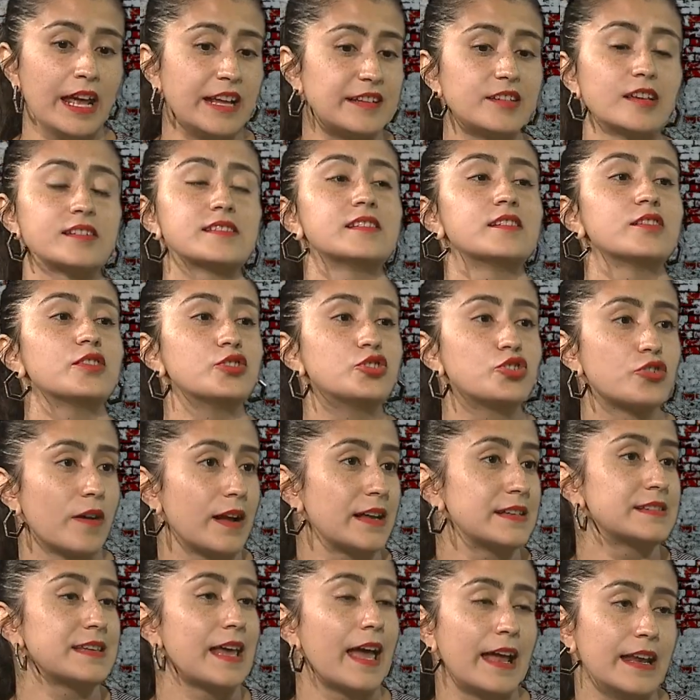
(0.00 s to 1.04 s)
It doesn't
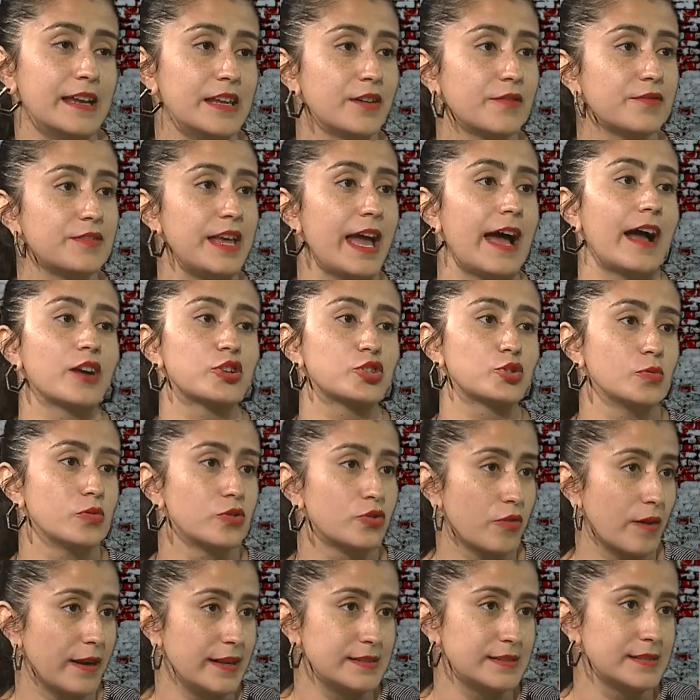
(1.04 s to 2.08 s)
address any of the actual
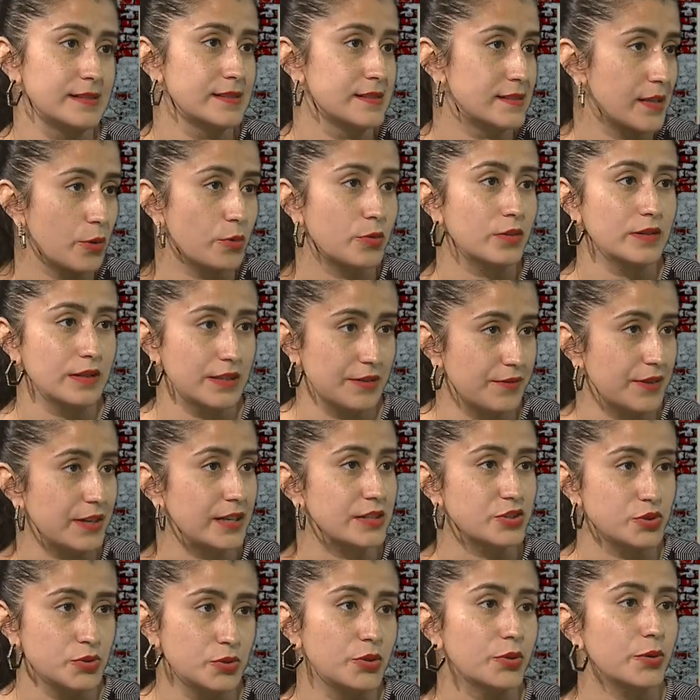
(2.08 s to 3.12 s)
crises that we're living
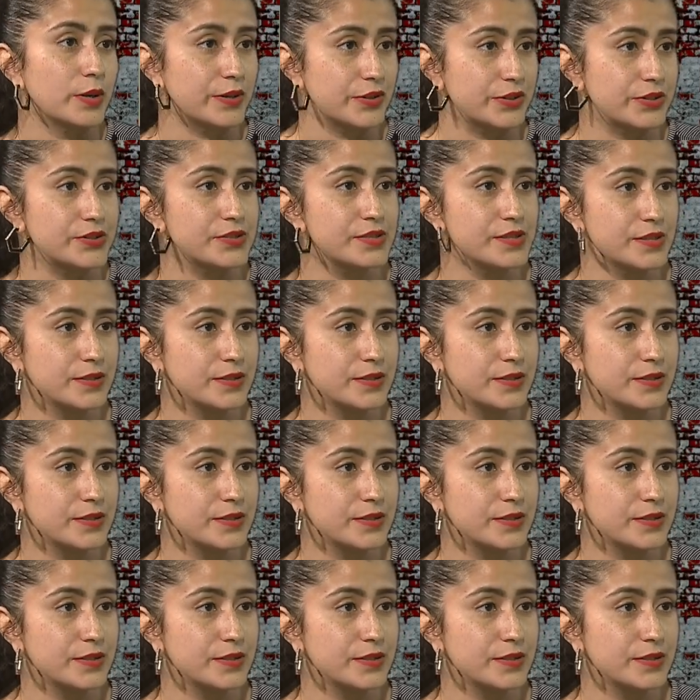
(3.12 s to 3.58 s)
as New Yorkers.